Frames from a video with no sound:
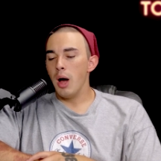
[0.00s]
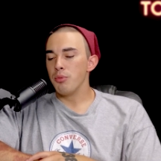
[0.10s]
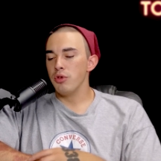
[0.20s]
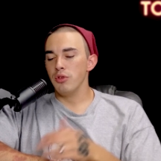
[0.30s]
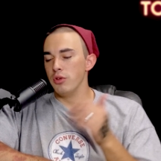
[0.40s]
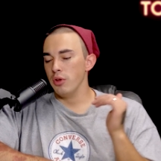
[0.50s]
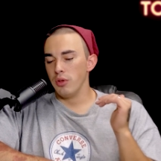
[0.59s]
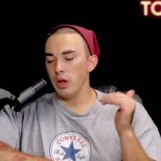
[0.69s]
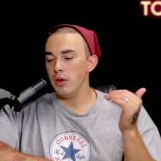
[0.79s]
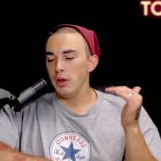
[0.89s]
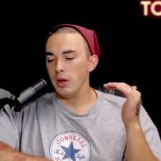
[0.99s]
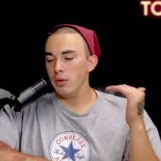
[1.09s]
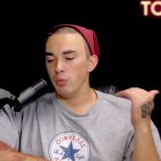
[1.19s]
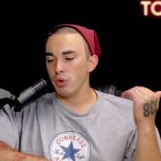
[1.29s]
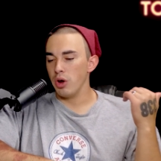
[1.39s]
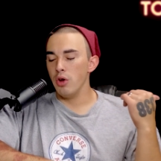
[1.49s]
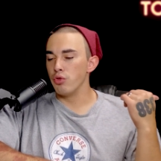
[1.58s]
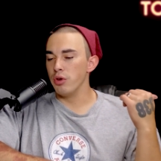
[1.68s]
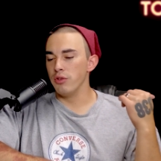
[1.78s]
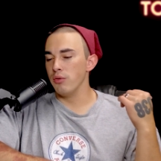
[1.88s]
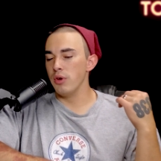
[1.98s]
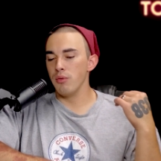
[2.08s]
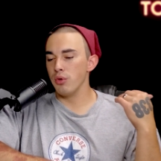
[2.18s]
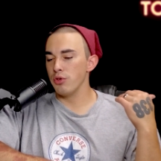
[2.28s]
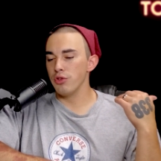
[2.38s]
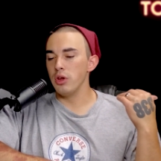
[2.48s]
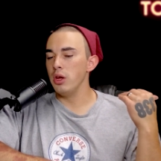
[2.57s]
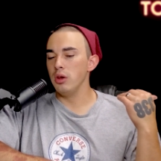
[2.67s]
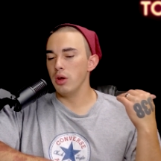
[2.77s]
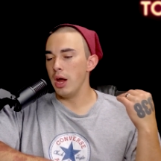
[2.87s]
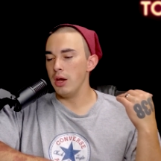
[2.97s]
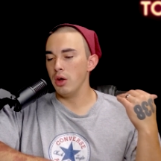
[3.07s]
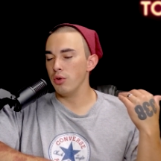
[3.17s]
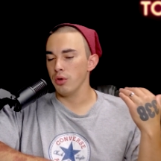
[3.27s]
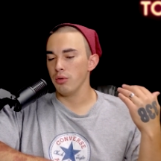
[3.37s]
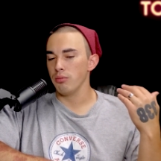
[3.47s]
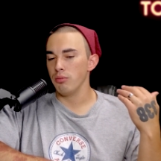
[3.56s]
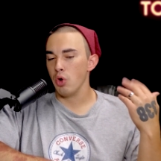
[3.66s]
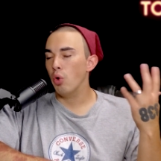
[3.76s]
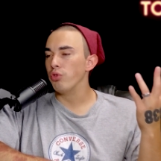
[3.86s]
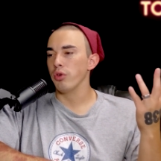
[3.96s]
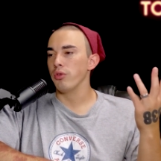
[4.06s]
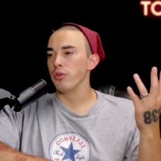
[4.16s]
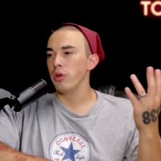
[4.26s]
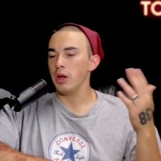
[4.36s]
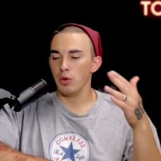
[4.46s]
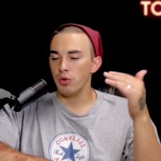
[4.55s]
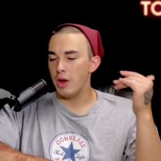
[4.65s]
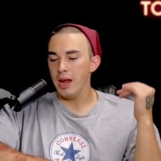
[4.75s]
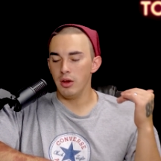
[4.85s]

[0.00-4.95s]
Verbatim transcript: options in the in the countries I've never seen any other cultures like those